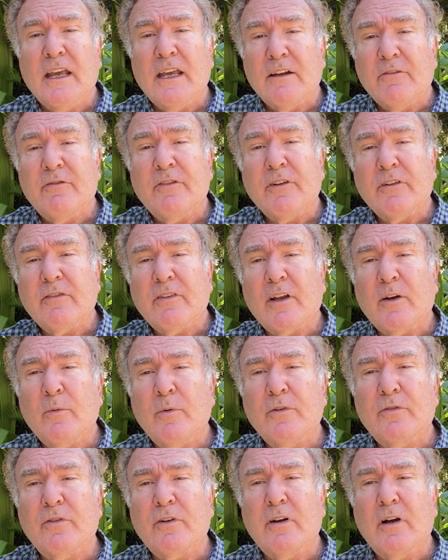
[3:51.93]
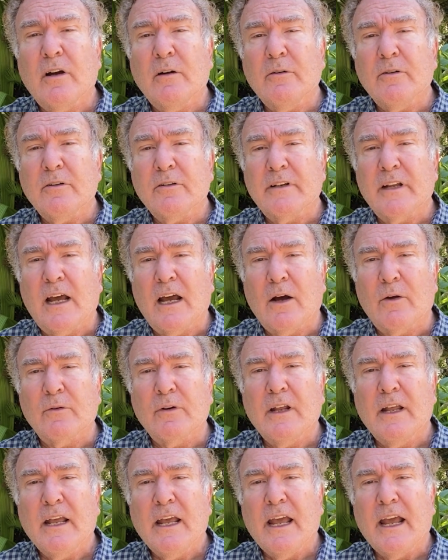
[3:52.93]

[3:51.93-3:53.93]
it feels like we should hunker down